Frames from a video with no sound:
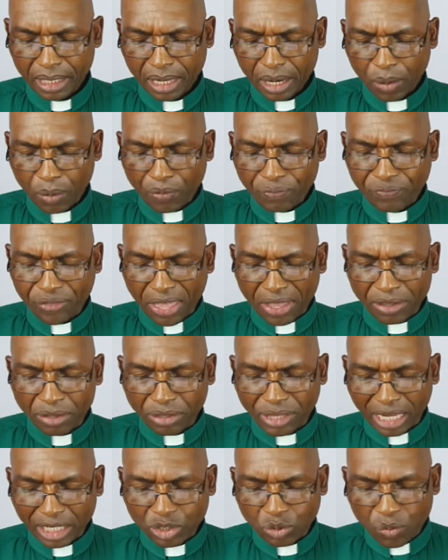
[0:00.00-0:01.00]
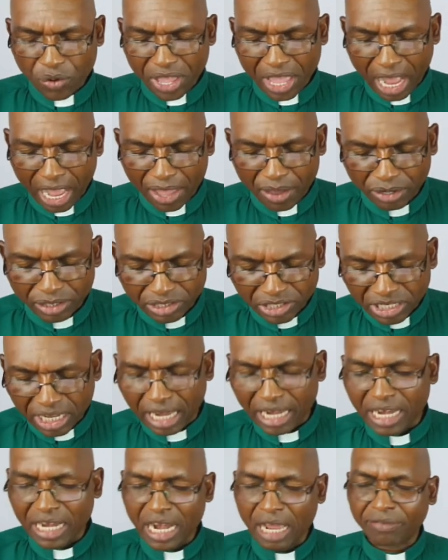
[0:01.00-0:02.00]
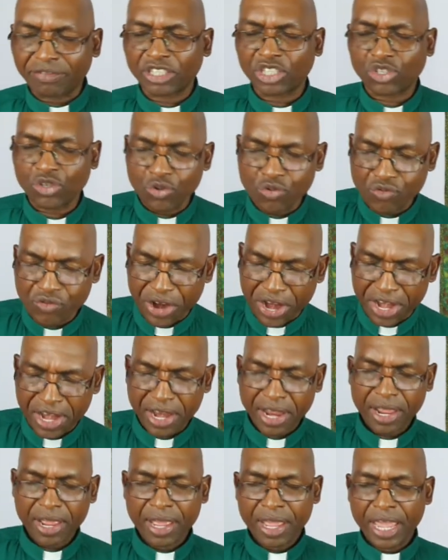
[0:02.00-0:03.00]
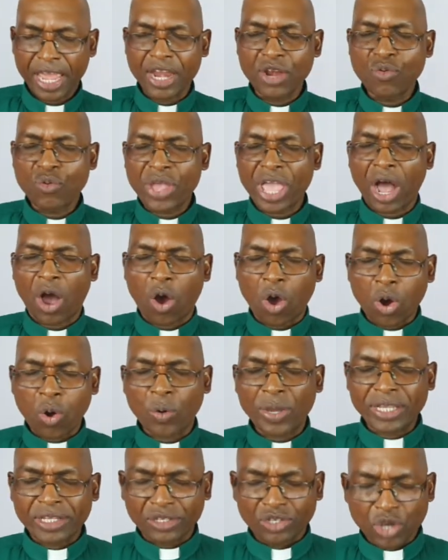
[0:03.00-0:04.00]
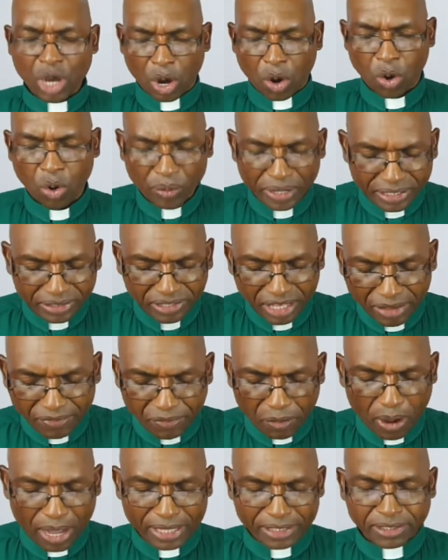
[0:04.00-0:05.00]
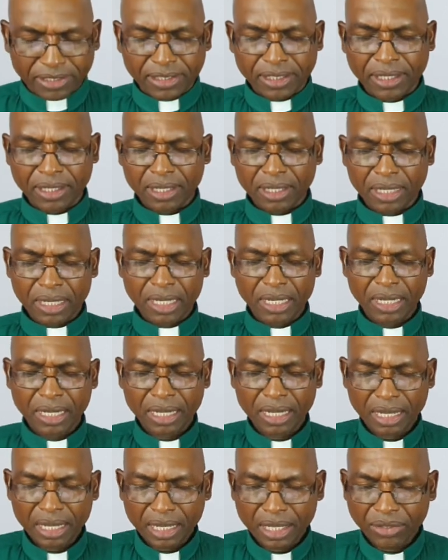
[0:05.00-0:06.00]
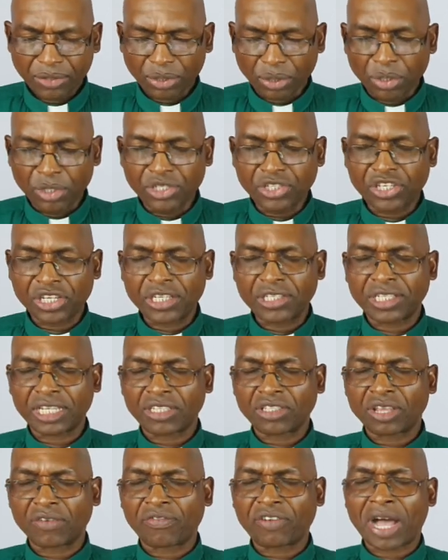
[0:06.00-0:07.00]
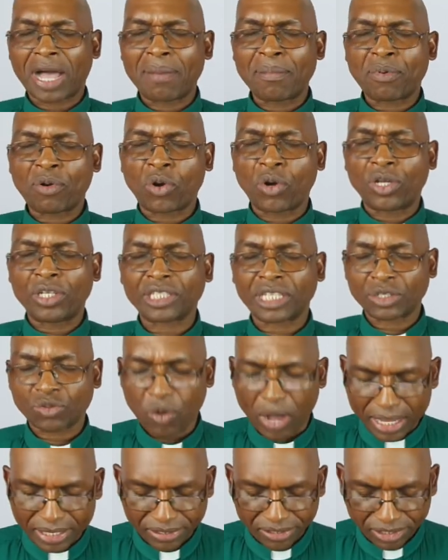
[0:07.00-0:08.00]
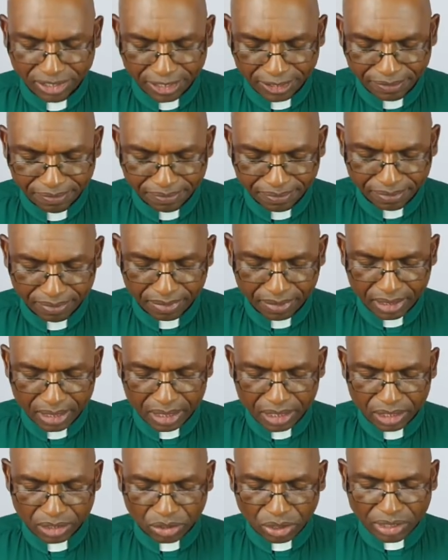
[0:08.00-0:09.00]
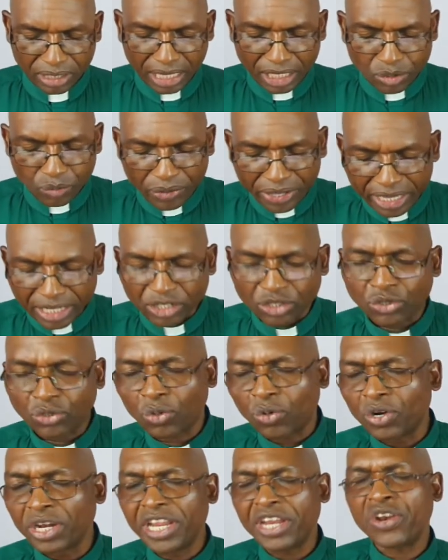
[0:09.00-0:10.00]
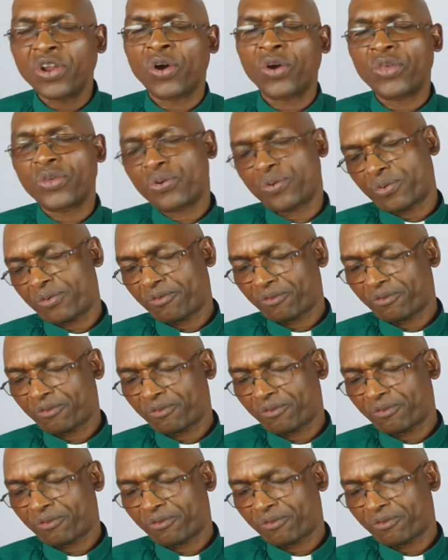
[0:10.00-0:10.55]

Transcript: We thank you that we are your dearly loved children and you are always there for us. Through Jesus, you have come closer to us so that we can truly know you.